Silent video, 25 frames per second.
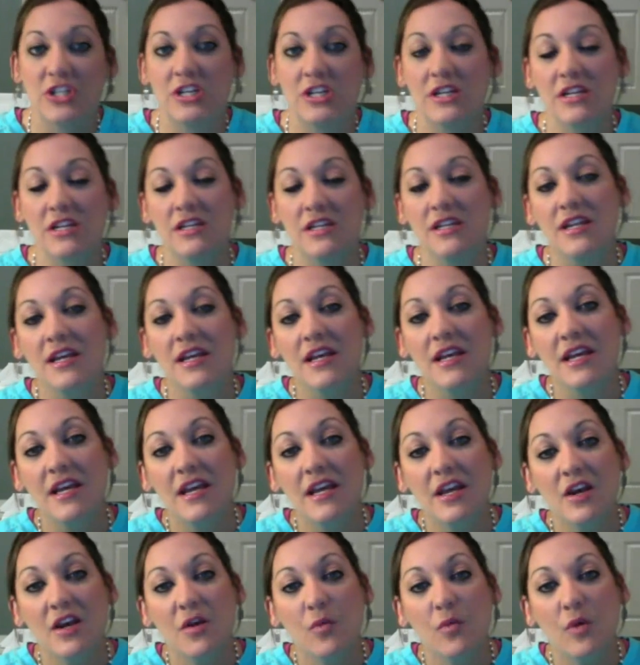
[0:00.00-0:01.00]
And
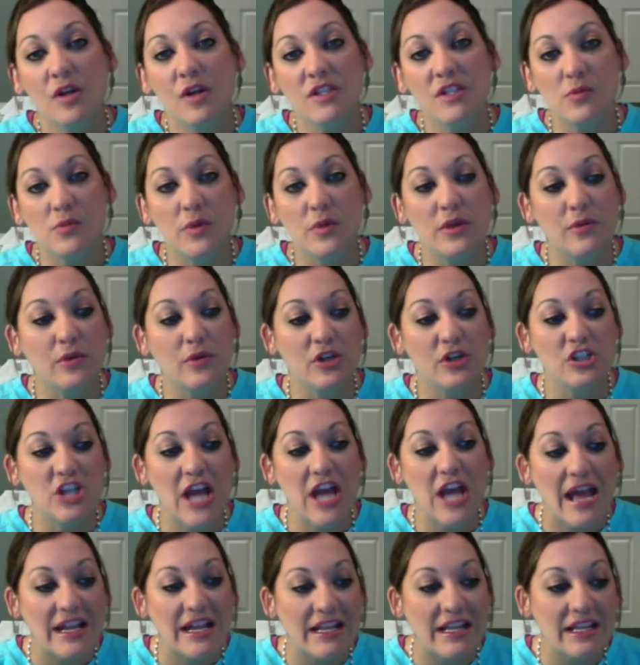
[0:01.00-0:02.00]
once we were
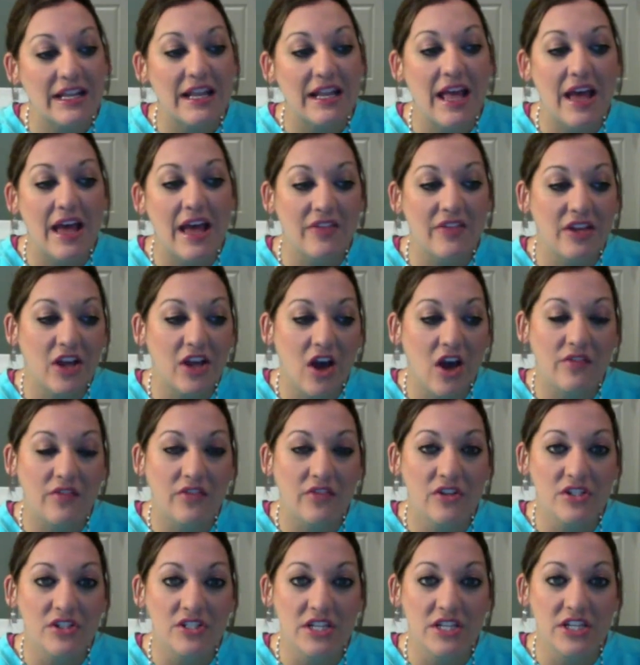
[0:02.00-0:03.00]
chatting and having
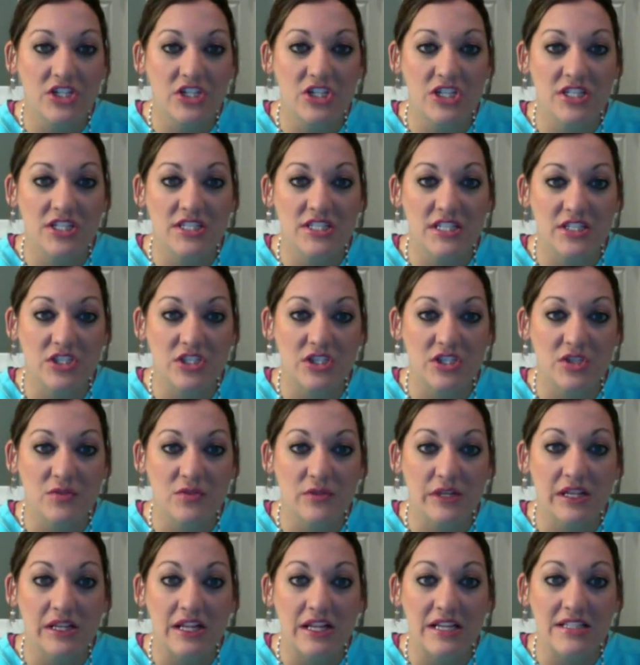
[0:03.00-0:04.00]
conversations, I just
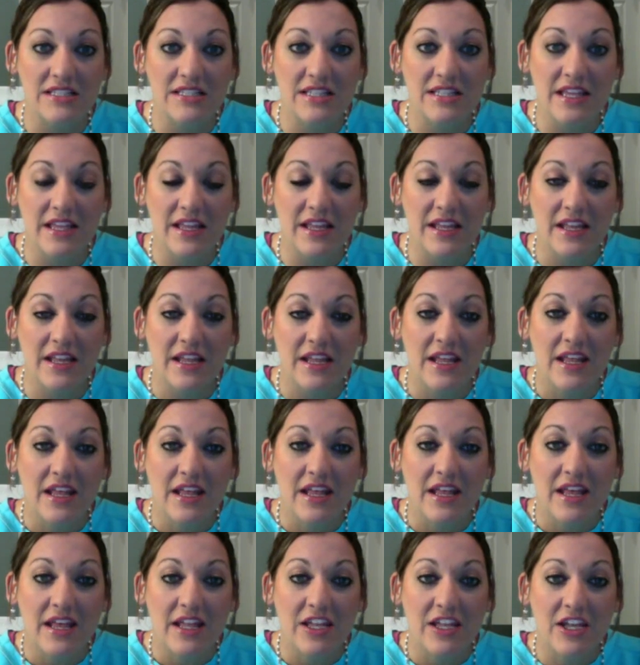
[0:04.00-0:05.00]
realized that,
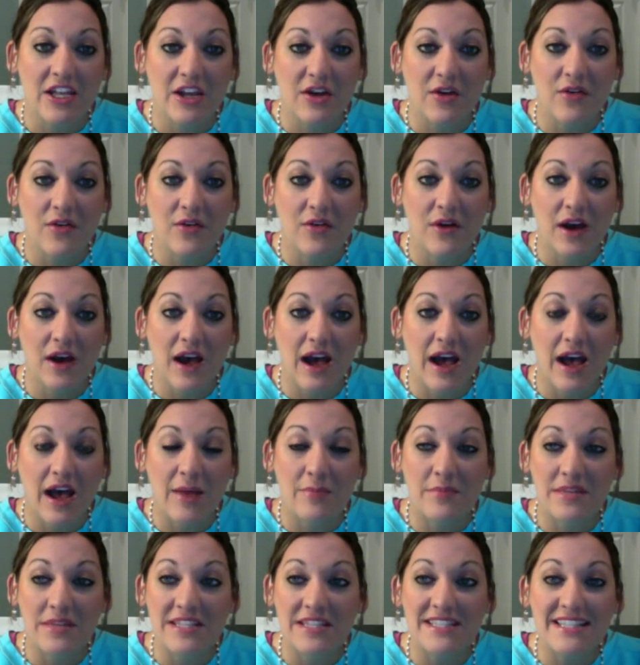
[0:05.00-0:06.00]
I'm
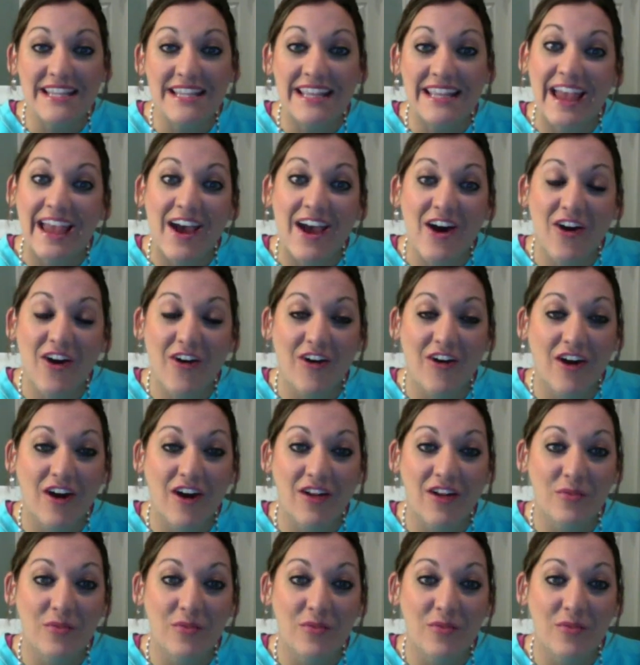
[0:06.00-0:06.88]
missing out on